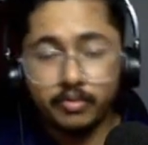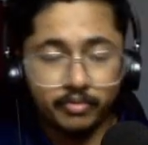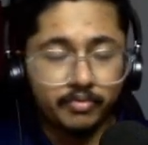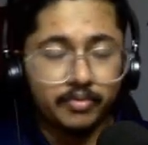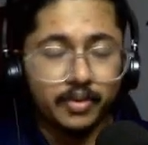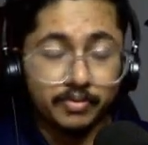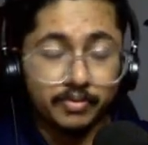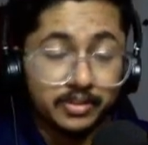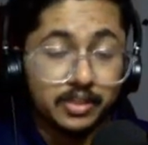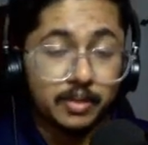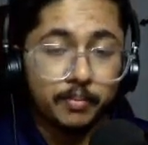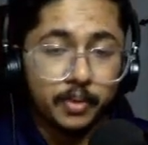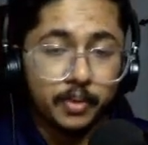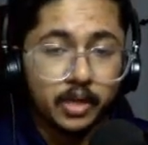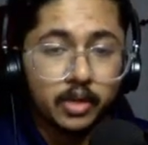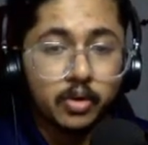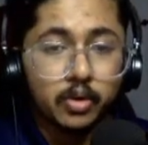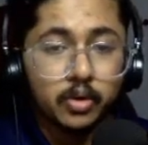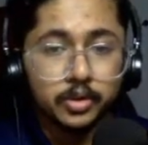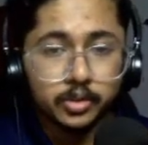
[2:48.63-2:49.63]
if somebody
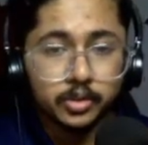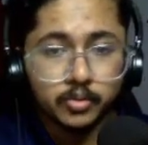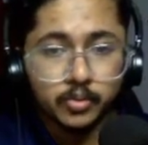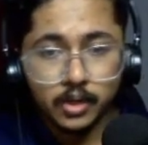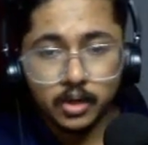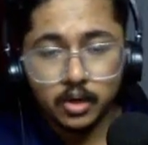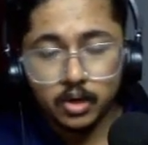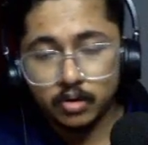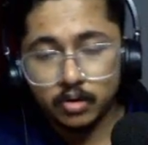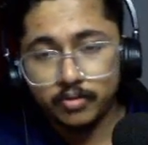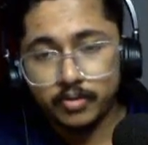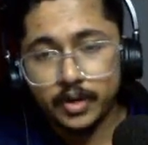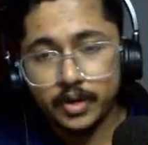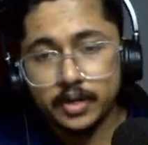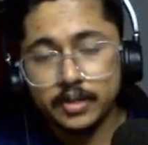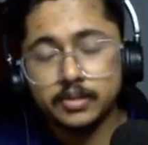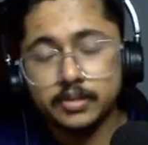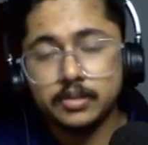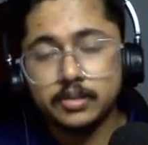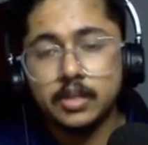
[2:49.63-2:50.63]
goes to a
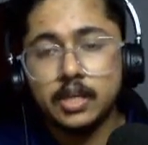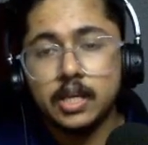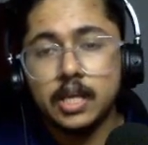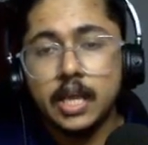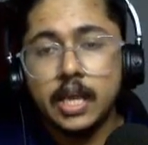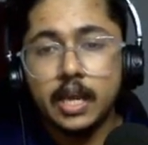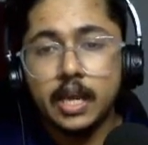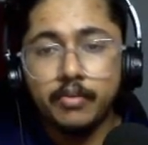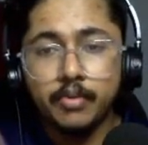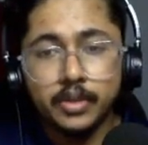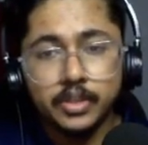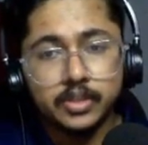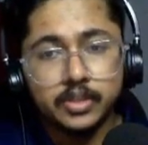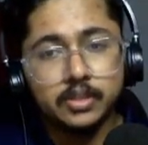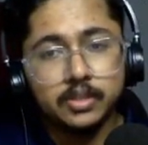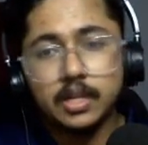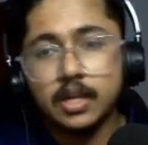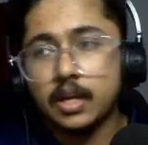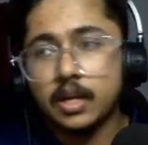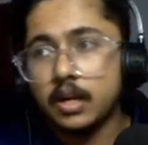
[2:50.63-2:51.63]
conference in which
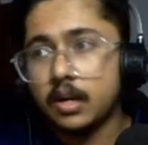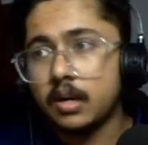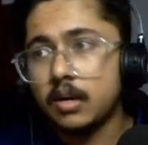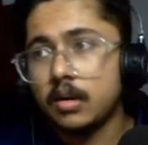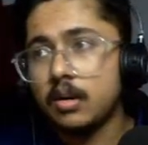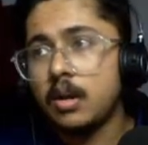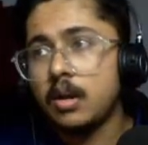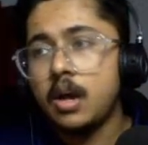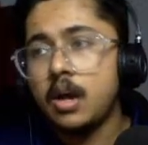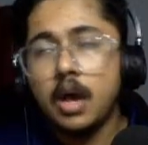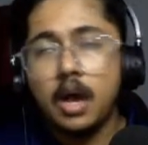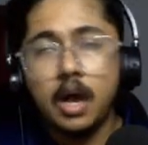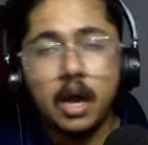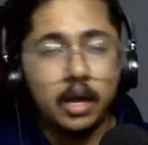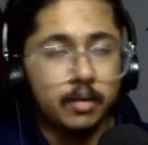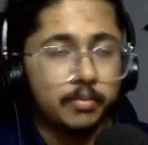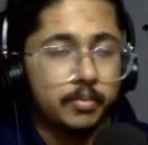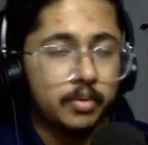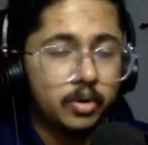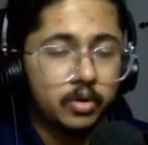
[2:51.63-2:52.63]
there are
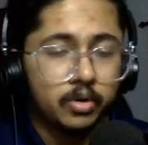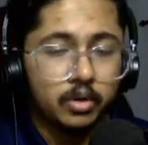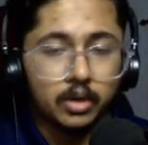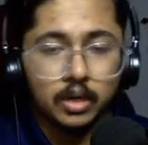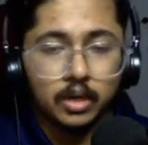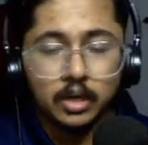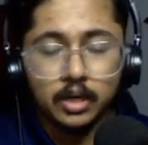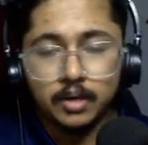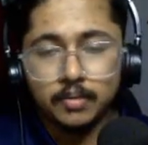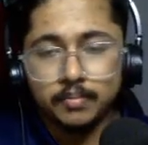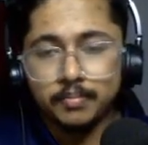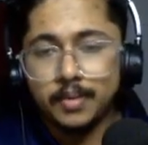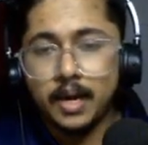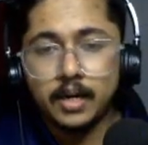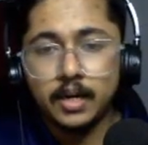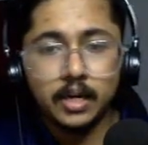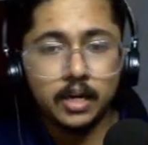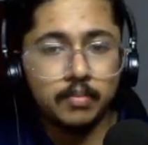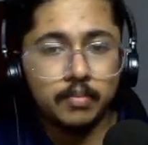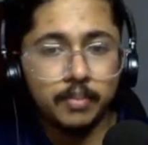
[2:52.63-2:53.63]
about
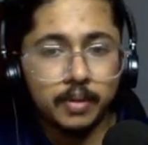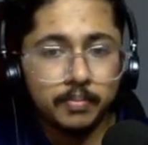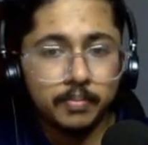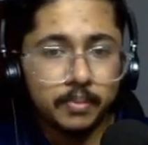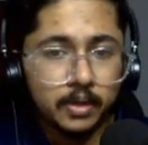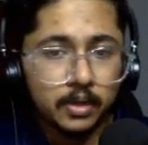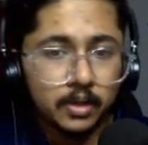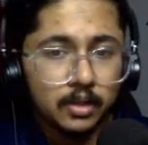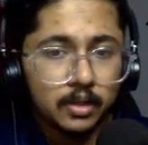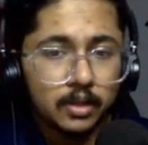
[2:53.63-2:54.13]
100 people.